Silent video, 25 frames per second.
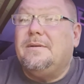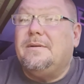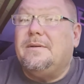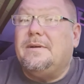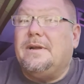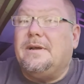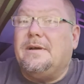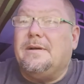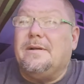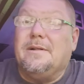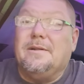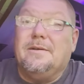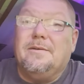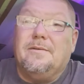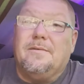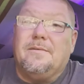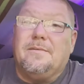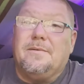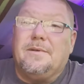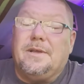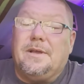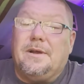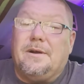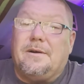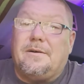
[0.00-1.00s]
Now, a little
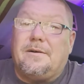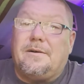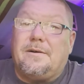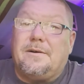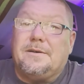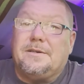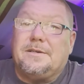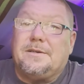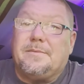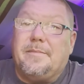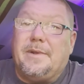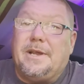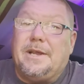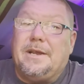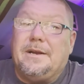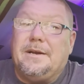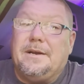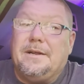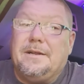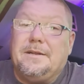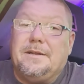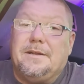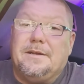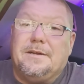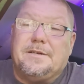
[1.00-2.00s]
Yaris, man,
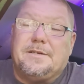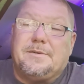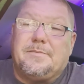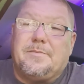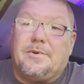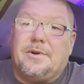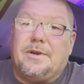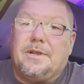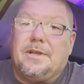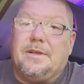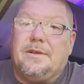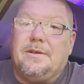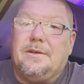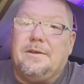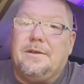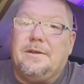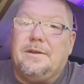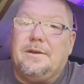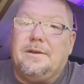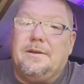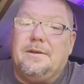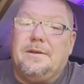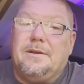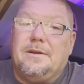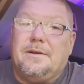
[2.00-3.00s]
it does pretty
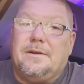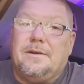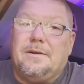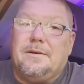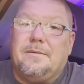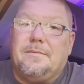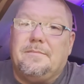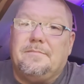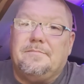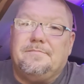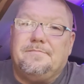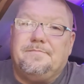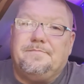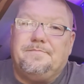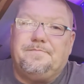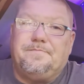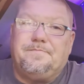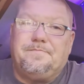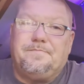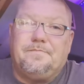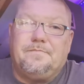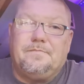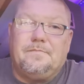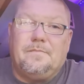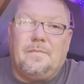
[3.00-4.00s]
good. I'm
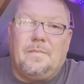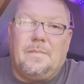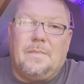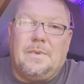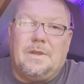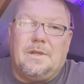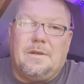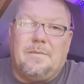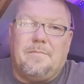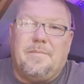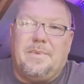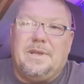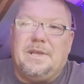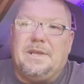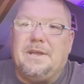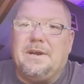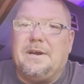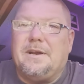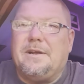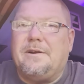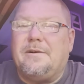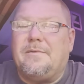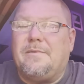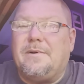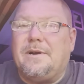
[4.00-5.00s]
peaking
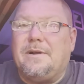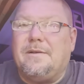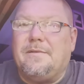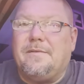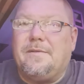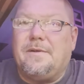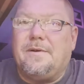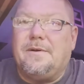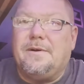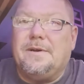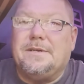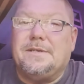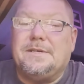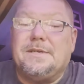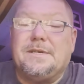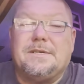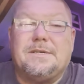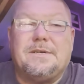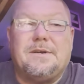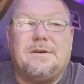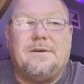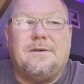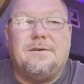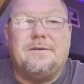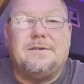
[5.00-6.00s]
out around 36
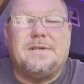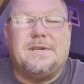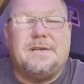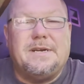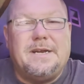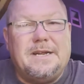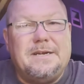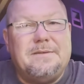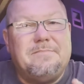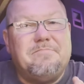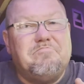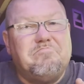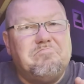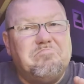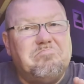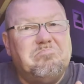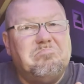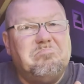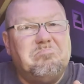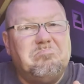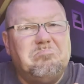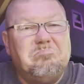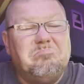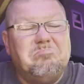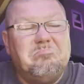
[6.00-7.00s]
hertz, and
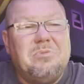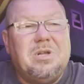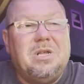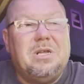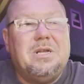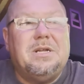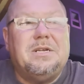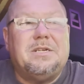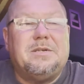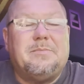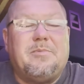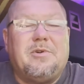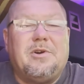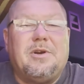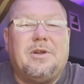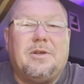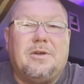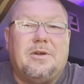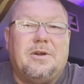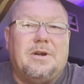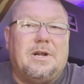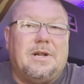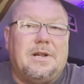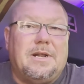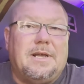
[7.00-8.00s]
it's pretty
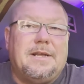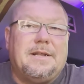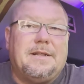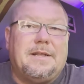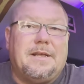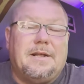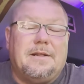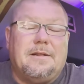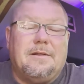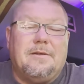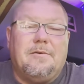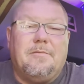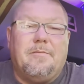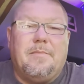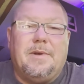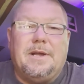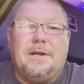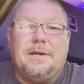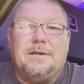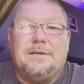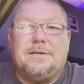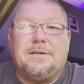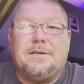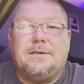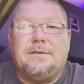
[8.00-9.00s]
good. I like that low
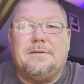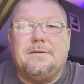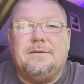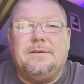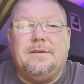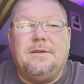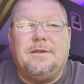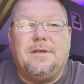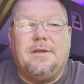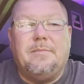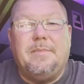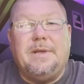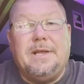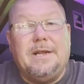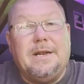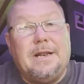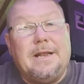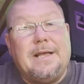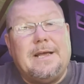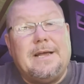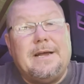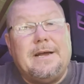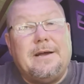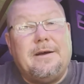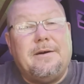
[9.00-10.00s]
bass. You can be
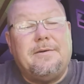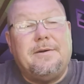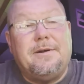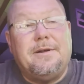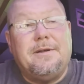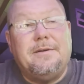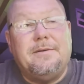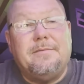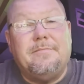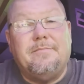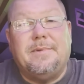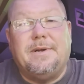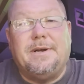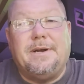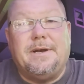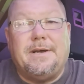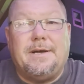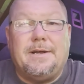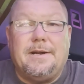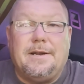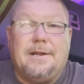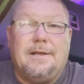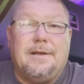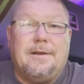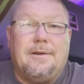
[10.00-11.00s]
loud, but
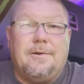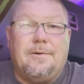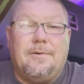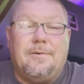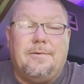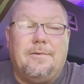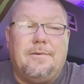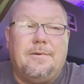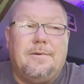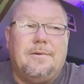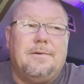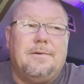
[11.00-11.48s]
not low.